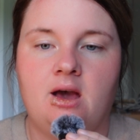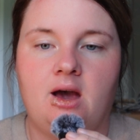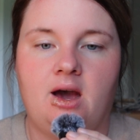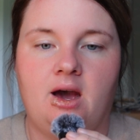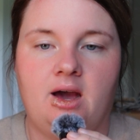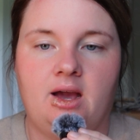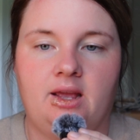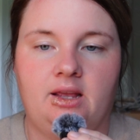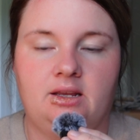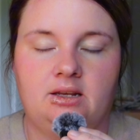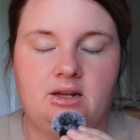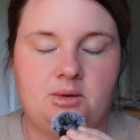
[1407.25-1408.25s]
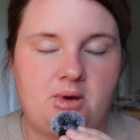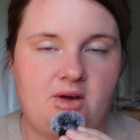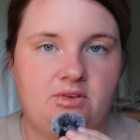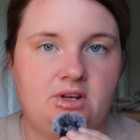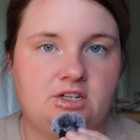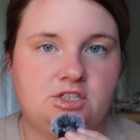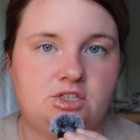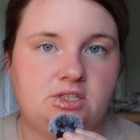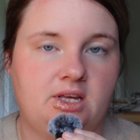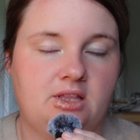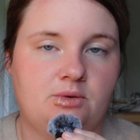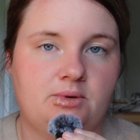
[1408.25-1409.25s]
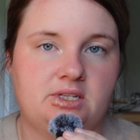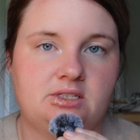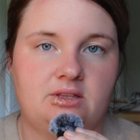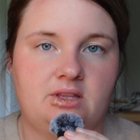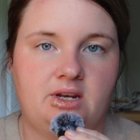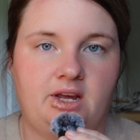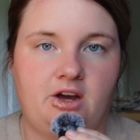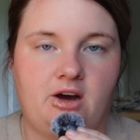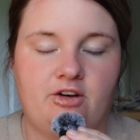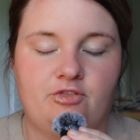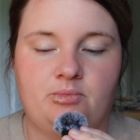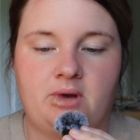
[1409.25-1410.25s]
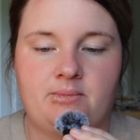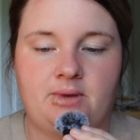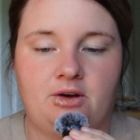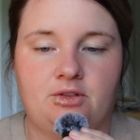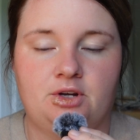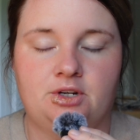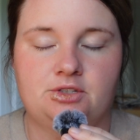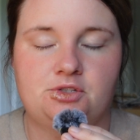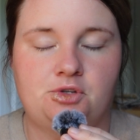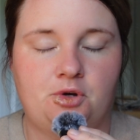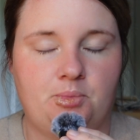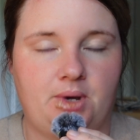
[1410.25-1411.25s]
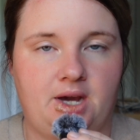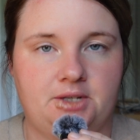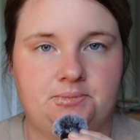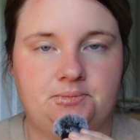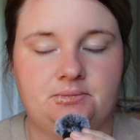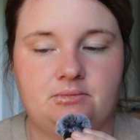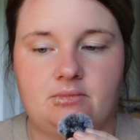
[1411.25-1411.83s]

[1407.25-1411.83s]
I ended up having to just take the rest of the night off. My mouth hurt so bad.